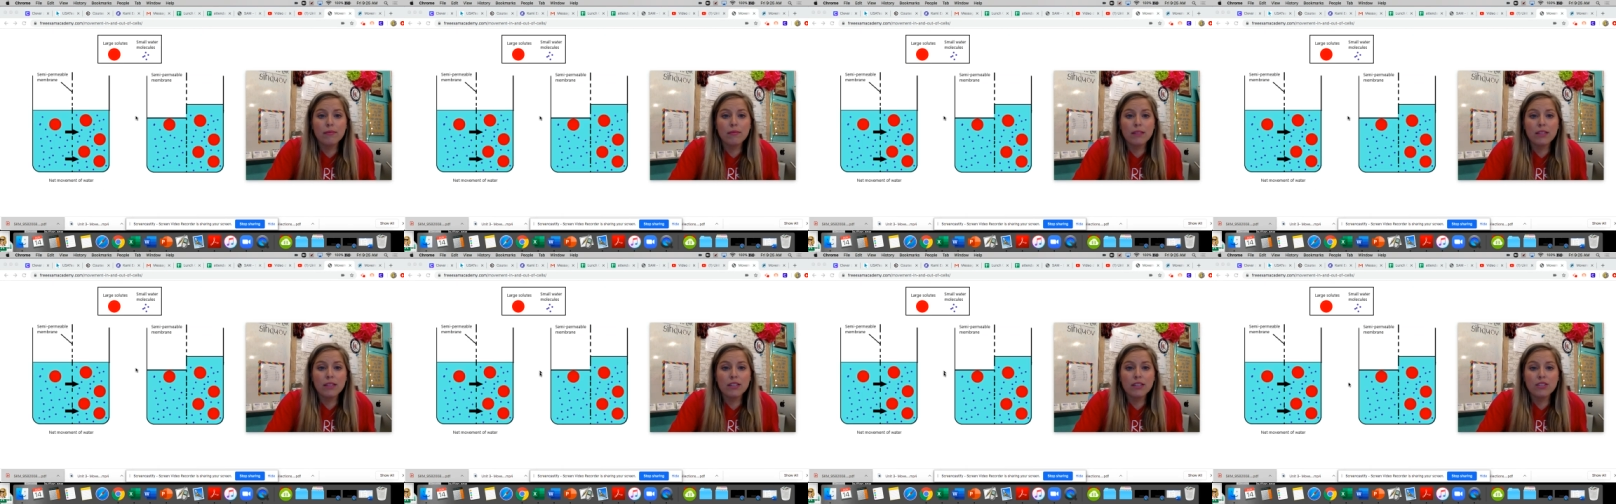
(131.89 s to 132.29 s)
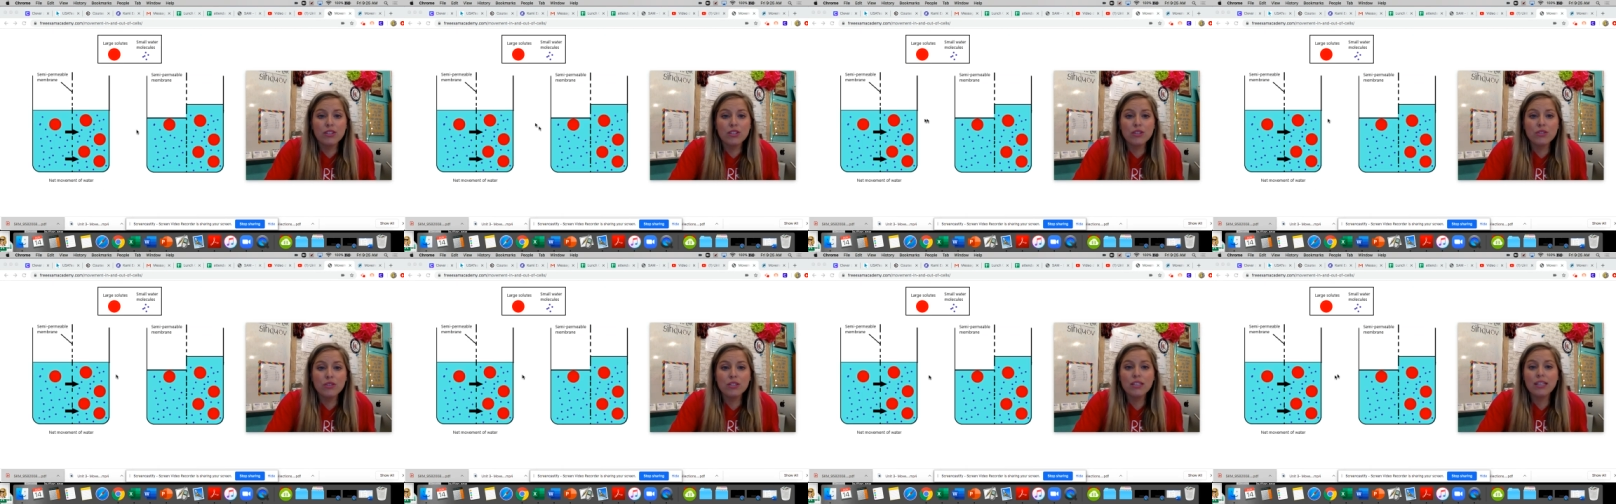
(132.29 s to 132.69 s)
these
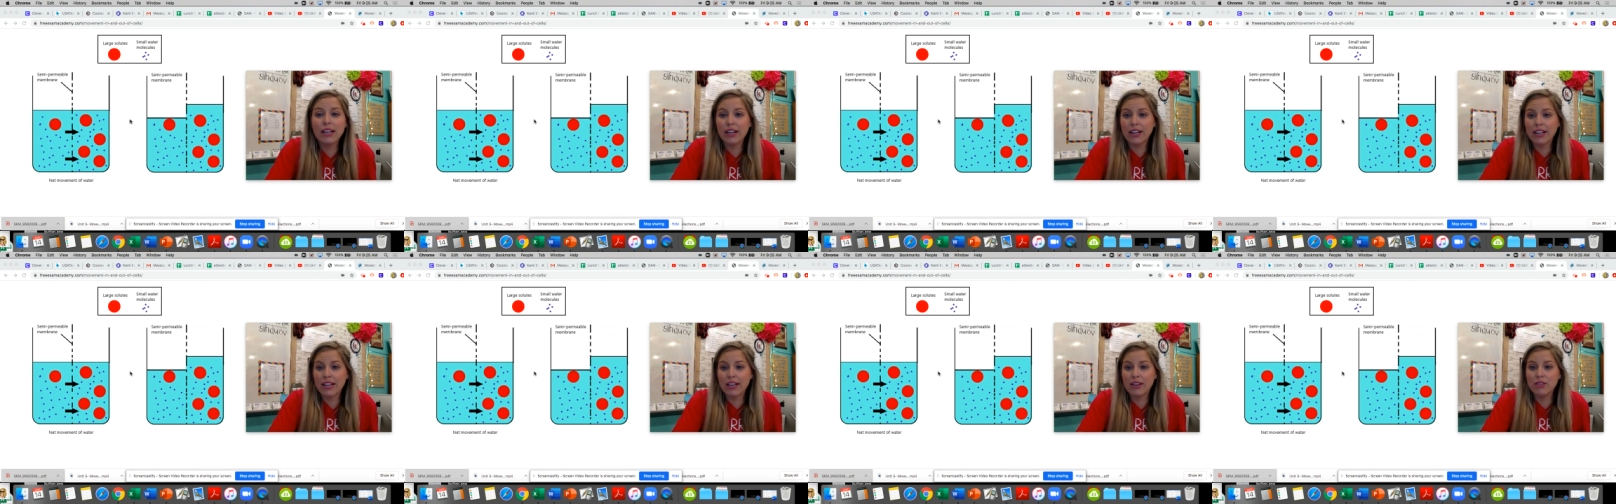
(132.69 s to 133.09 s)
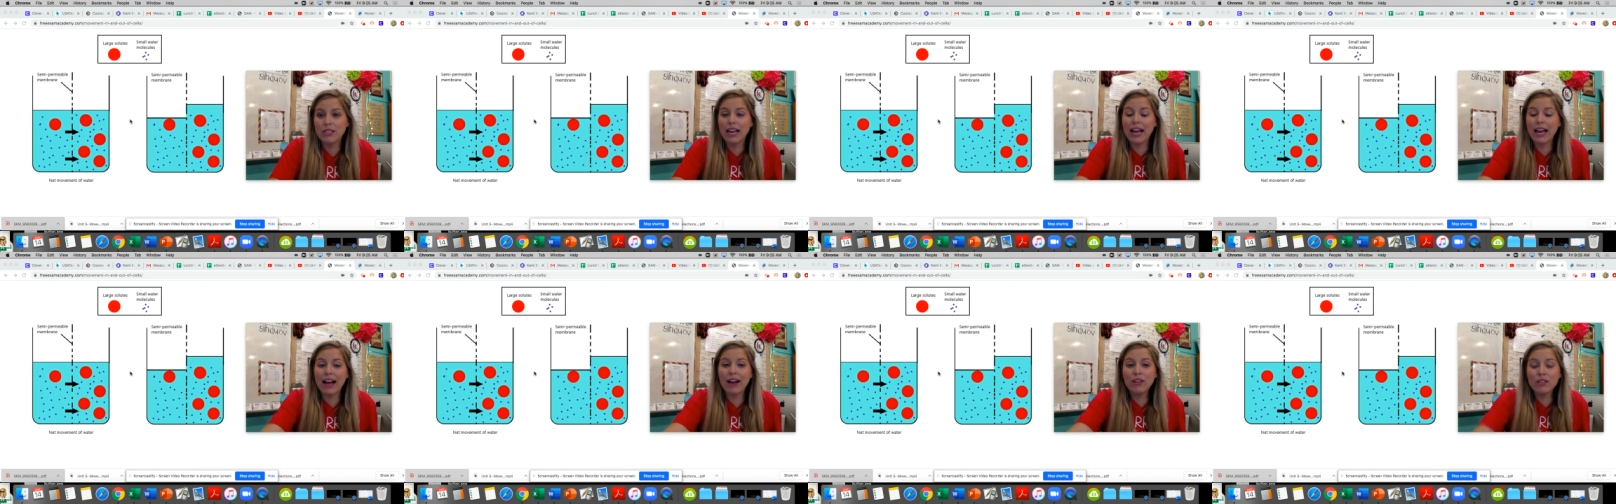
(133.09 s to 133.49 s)
two scenarios
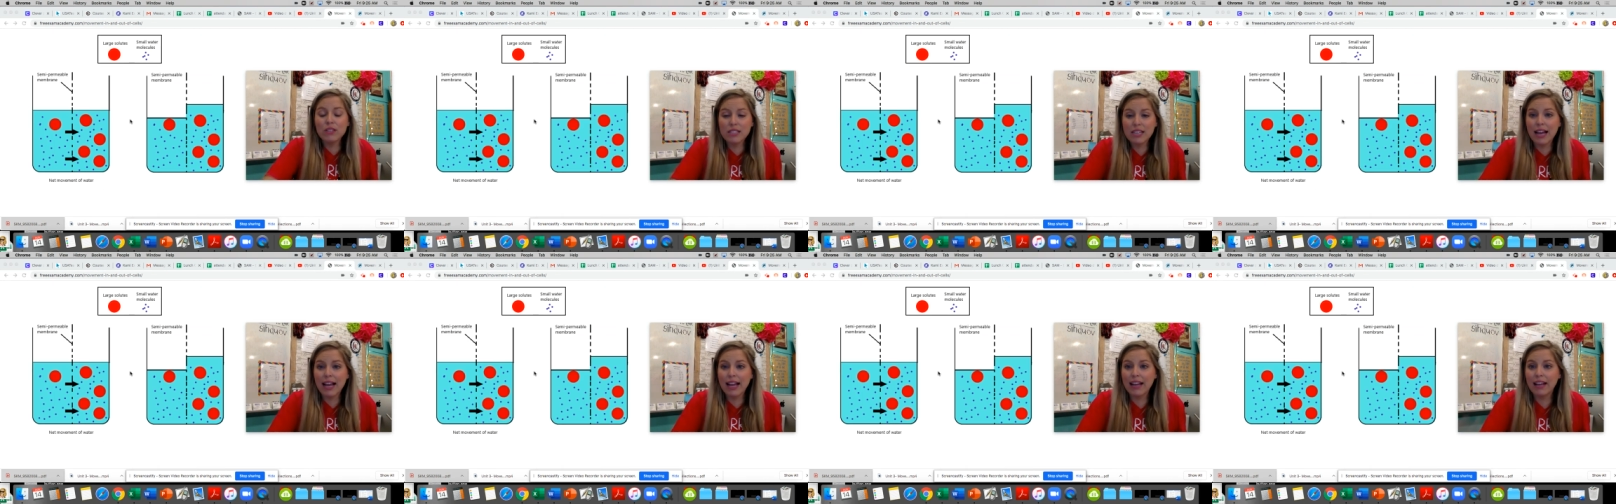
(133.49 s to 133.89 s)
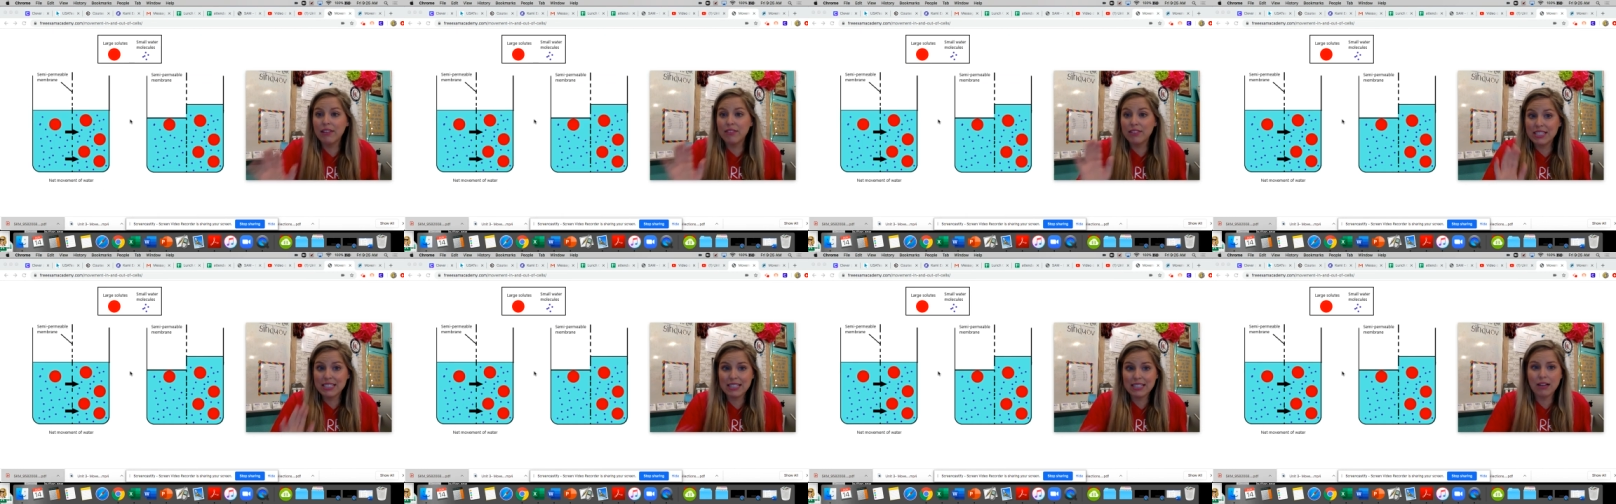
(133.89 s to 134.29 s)
outside of
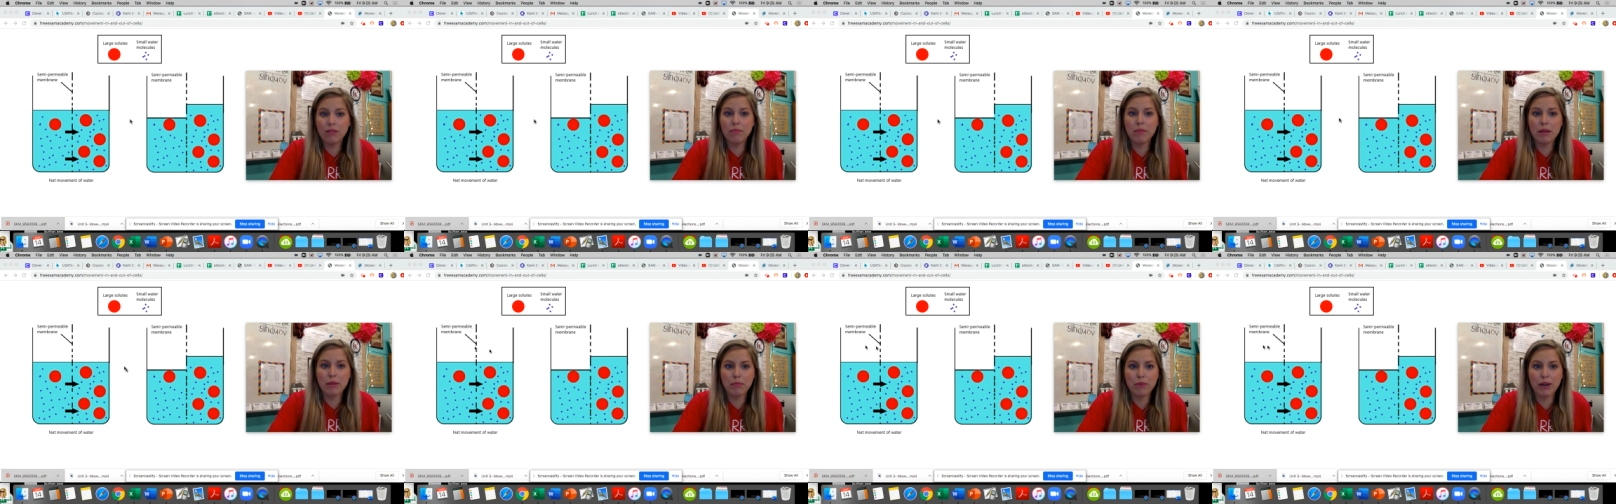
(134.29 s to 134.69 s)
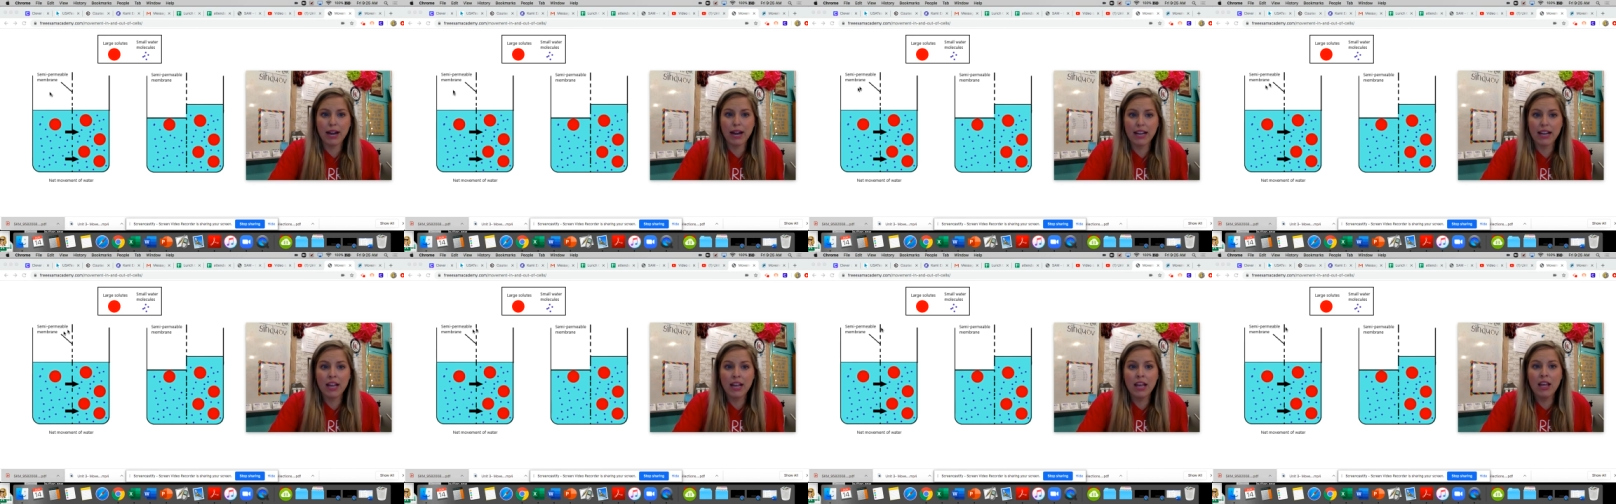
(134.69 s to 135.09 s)
a cell
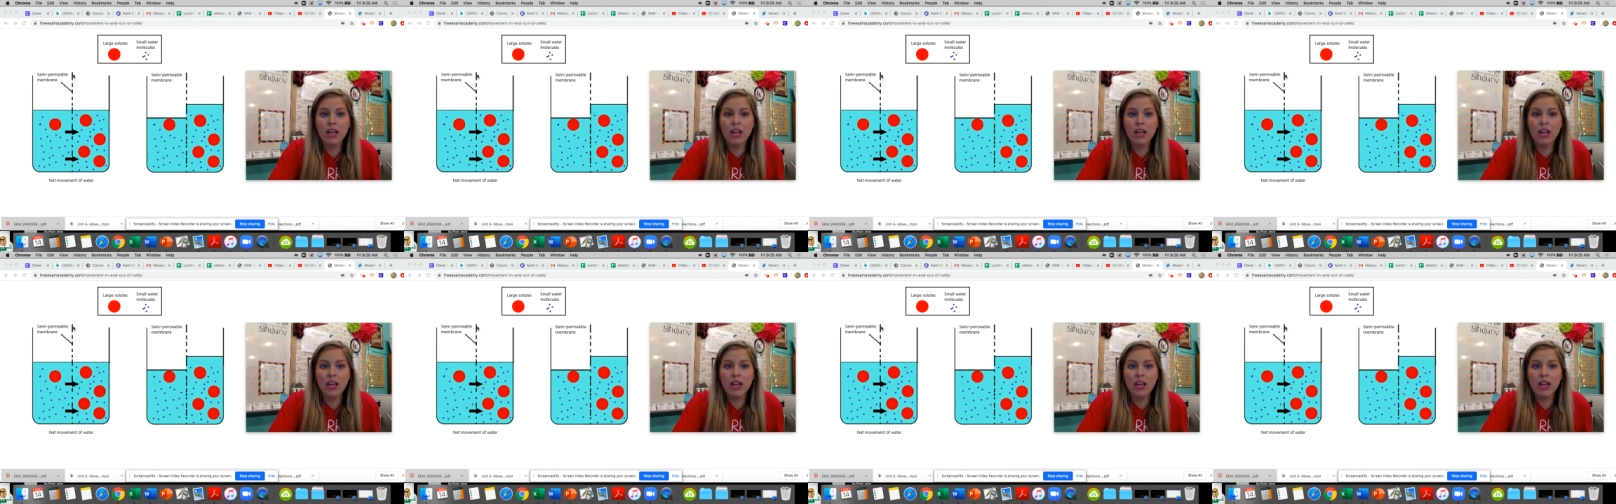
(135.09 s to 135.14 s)
membrane.